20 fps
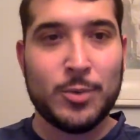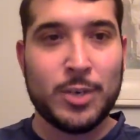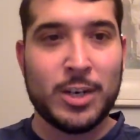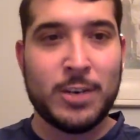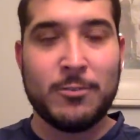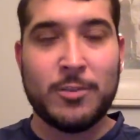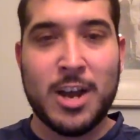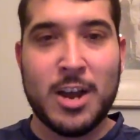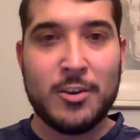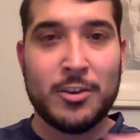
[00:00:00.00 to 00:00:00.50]

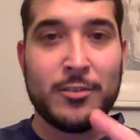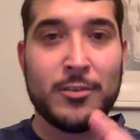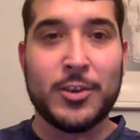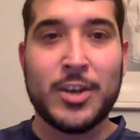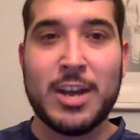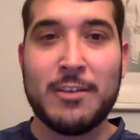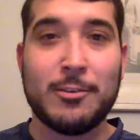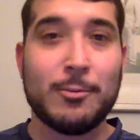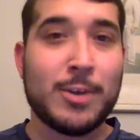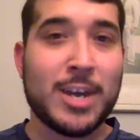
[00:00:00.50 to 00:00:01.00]
however you
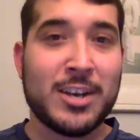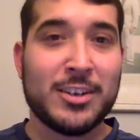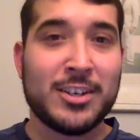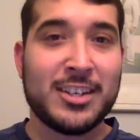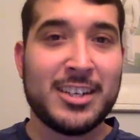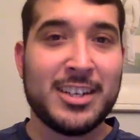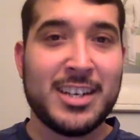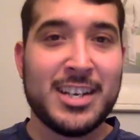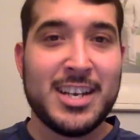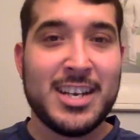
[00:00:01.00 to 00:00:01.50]
have it
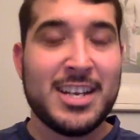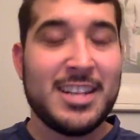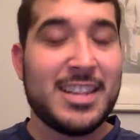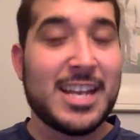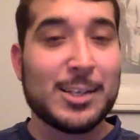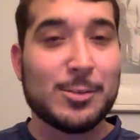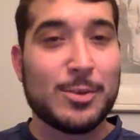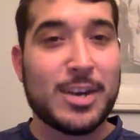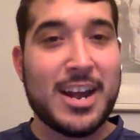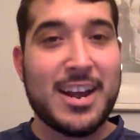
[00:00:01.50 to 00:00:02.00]
routed.
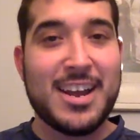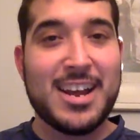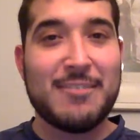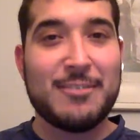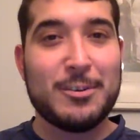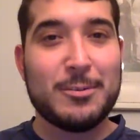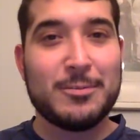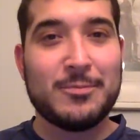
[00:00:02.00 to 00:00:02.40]
That's what I have